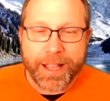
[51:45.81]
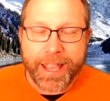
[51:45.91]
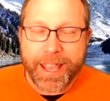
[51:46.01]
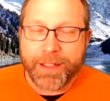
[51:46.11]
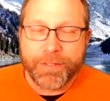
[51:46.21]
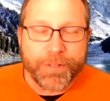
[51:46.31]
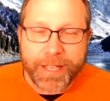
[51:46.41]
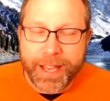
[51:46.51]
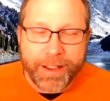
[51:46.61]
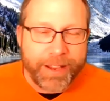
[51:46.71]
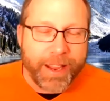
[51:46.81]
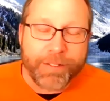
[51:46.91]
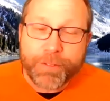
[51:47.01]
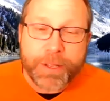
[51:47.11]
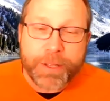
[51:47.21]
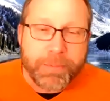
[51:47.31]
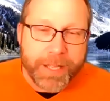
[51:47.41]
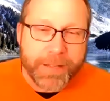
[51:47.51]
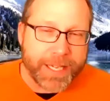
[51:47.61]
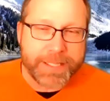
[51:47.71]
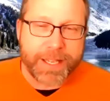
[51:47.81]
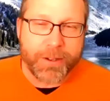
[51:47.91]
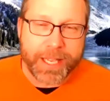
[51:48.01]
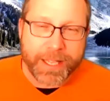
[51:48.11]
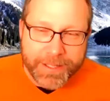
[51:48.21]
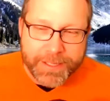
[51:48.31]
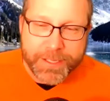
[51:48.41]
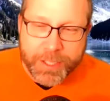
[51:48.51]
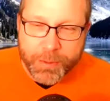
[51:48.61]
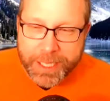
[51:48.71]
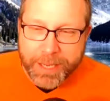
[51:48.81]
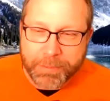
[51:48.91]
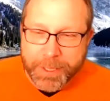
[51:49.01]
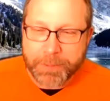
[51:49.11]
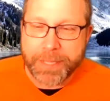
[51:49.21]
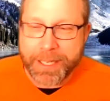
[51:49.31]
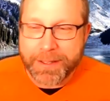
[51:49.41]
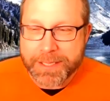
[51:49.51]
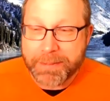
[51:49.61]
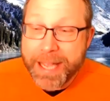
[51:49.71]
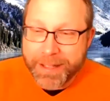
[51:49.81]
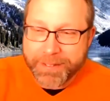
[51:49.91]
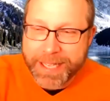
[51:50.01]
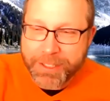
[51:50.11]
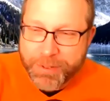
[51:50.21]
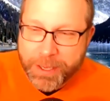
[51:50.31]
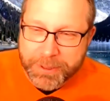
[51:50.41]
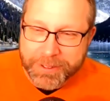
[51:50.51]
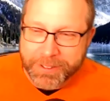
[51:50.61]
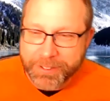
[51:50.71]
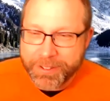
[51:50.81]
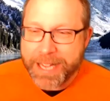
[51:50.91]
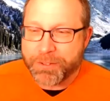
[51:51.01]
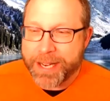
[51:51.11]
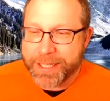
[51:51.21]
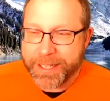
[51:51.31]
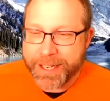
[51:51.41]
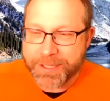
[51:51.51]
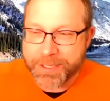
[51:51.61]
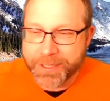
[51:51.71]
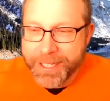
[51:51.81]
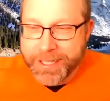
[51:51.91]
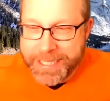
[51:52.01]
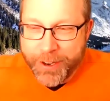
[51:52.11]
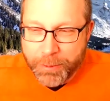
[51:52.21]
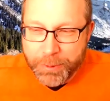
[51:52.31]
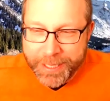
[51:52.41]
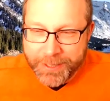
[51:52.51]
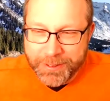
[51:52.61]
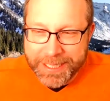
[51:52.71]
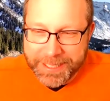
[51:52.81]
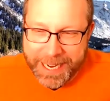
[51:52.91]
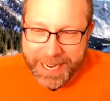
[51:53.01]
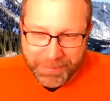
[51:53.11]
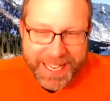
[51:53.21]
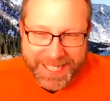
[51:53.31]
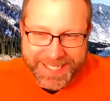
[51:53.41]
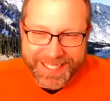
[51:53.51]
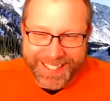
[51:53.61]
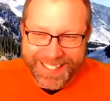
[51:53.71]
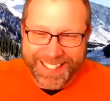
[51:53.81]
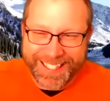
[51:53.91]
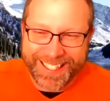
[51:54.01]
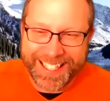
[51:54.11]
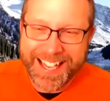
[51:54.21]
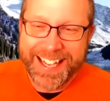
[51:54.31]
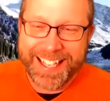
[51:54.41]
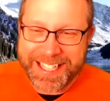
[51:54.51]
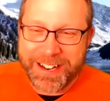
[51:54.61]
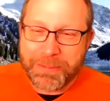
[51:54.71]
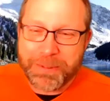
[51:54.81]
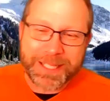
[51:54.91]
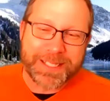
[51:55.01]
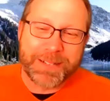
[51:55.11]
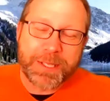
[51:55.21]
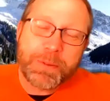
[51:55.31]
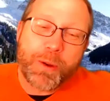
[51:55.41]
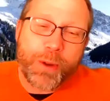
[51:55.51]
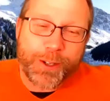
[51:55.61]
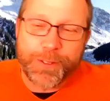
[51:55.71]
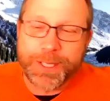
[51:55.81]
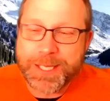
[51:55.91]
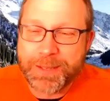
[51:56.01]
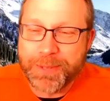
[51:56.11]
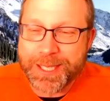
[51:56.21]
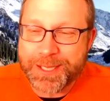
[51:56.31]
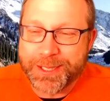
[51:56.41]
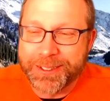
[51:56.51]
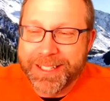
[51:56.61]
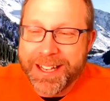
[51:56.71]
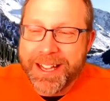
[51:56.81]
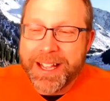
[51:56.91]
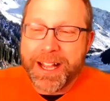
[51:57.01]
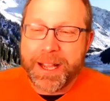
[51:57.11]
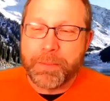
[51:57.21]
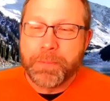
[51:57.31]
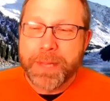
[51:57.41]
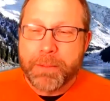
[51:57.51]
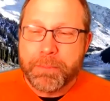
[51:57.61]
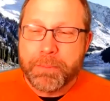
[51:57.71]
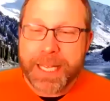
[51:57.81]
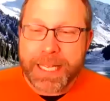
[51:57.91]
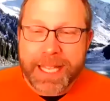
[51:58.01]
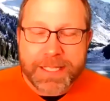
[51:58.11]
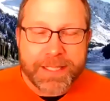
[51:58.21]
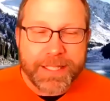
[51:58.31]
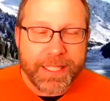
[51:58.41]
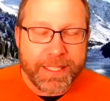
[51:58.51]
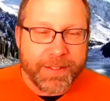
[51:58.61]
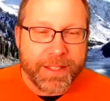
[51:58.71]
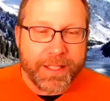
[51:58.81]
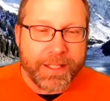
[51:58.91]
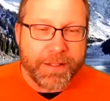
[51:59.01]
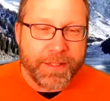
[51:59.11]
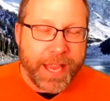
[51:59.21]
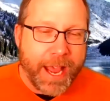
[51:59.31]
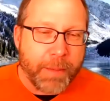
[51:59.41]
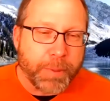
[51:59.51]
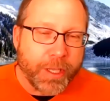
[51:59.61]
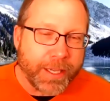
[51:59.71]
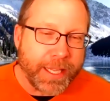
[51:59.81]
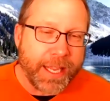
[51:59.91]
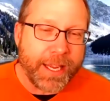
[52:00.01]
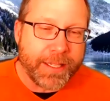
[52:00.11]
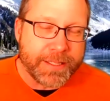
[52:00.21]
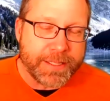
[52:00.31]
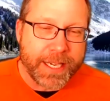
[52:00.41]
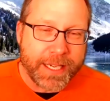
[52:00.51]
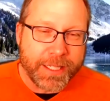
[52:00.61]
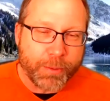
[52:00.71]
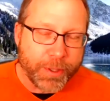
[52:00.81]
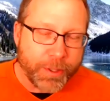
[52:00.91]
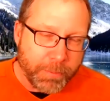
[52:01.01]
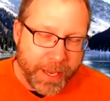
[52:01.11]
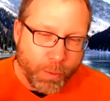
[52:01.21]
every month I say, okay, this is the week I'm going to play this game. Yeah, that Dragon Cancer, terrible and unique game. Yes, terrible in some ways, but wonderful in some ways too. But yes, the Apple Arcade is the idea where you pay